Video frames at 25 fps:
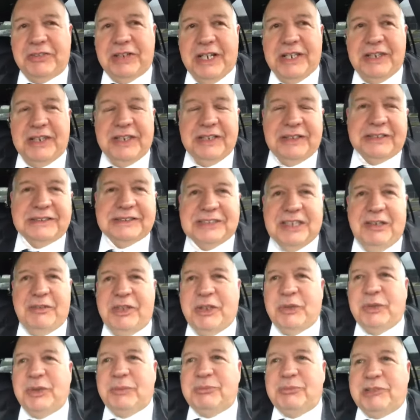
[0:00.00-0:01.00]
And I think the same
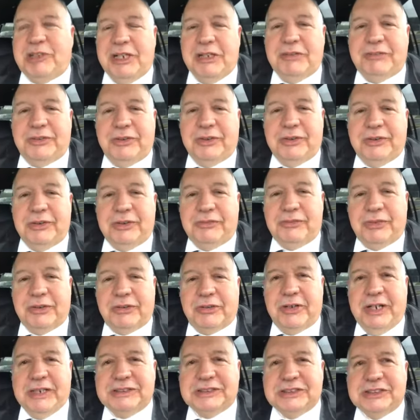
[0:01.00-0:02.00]
thing would apply for
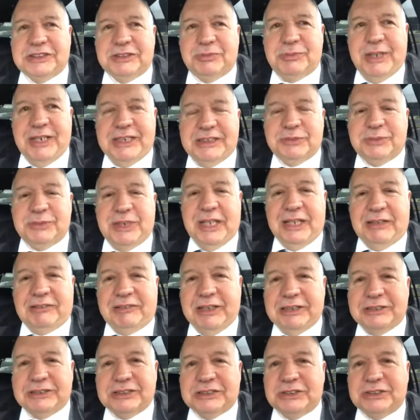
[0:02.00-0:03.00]
crisis management
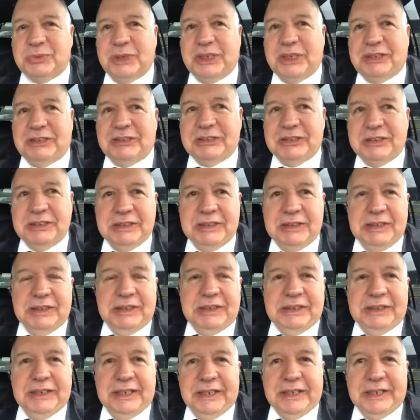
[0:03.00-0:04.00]
hotlines as well.
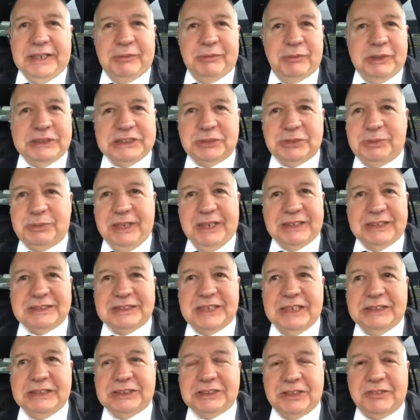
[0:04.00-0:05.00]
It would just be an
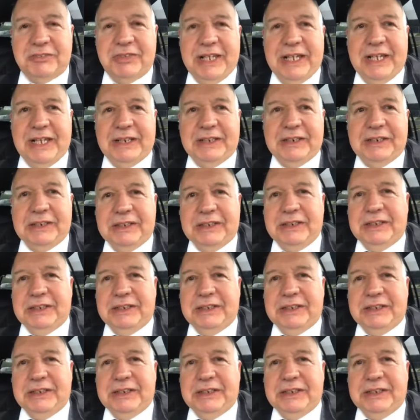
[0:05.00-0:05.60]
extension of that.